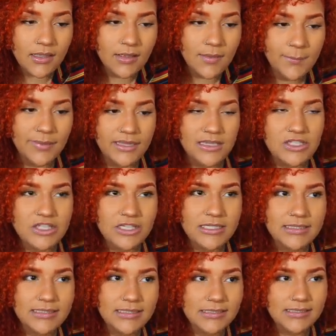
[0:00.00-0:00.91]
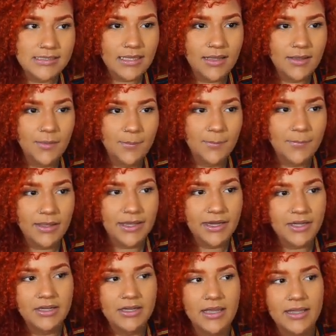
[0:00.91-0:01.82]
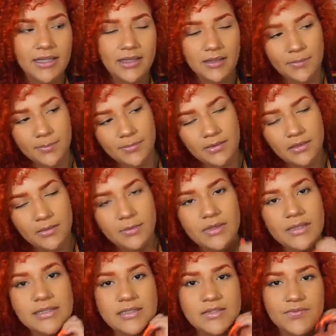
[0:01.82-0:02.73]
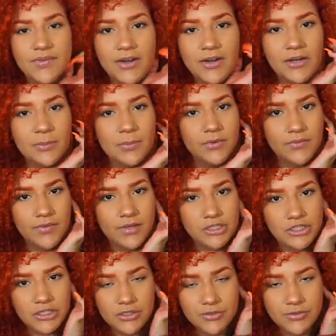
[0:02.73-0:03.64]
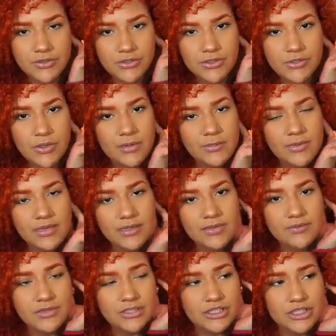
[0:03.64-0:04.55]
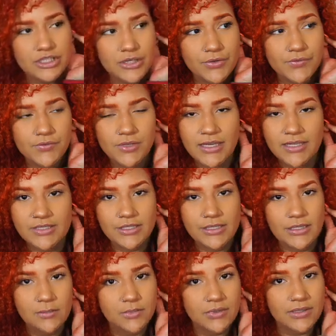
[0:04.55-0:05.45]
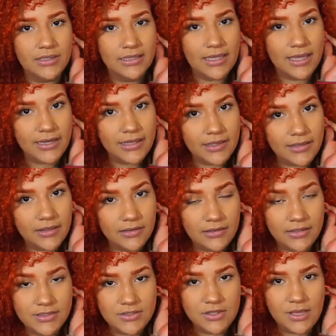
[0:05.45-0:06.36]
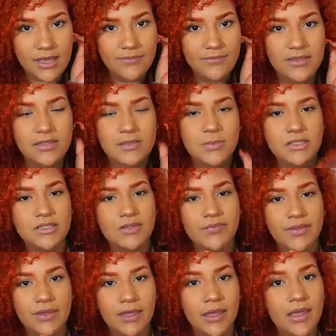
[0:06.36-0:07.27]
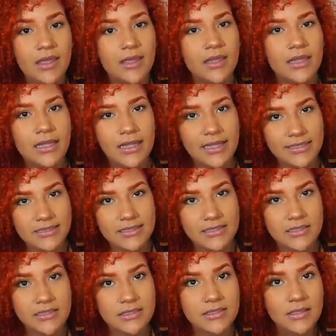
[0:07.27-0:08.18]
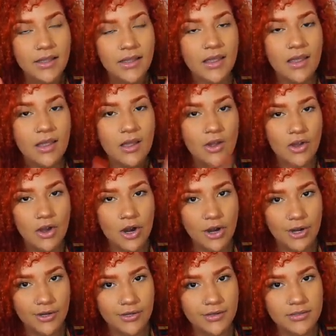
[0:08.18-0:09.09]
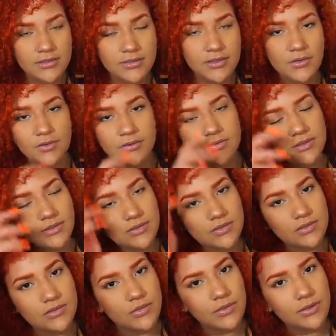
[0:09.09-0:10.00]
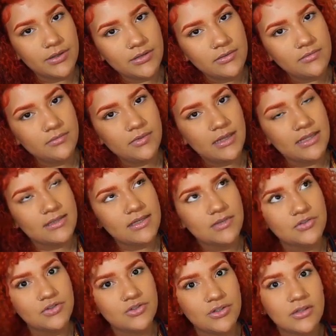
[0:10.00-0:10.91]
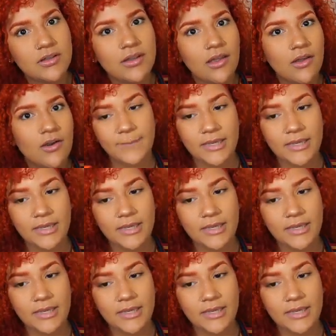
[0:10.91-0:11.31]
Matrix is a hair dye company, but it's very professional, so I'm not even sure if you guys are able to get it unless you have a specific license card to go into the store. That's how strict they are.